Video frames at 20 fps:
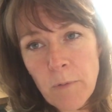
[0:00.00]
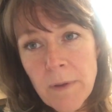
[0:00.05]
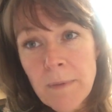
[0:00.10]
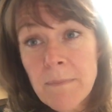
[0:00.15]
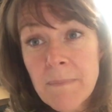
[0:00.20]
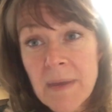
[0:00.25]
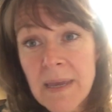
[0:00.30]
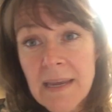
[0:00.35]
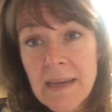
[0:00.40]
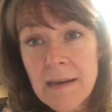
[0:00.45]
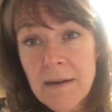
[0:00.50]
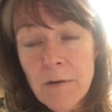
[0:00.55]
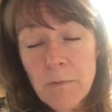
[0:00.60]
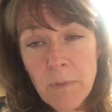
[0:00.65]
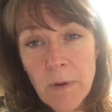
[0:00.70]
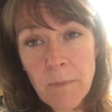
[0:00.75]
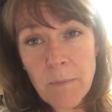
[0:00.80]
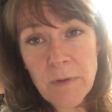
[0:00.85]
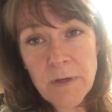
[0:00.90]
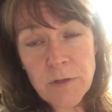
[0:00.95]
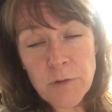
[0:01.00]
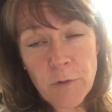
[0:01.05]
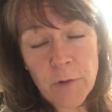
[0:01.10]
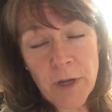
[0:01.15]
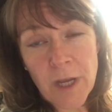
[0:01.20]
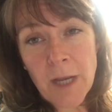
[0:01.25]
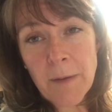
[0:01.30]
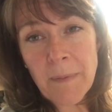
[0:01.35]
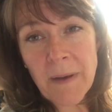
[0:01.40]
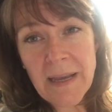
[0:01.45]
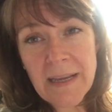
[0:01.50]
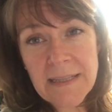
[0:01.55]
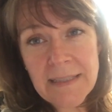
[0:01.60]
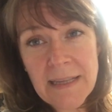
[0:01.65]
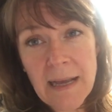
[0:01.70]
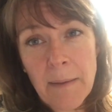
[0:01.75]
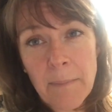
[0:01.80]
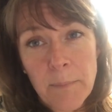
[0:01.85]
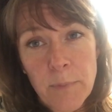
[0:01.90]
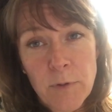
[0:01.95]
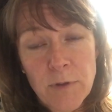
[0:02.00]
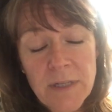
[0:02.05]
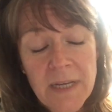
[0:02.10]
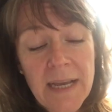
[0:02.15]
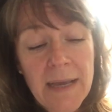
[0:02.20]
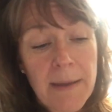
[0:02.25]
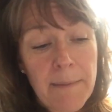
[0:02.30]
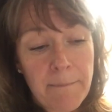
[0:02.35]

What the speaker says: mean when we're talking about exam board.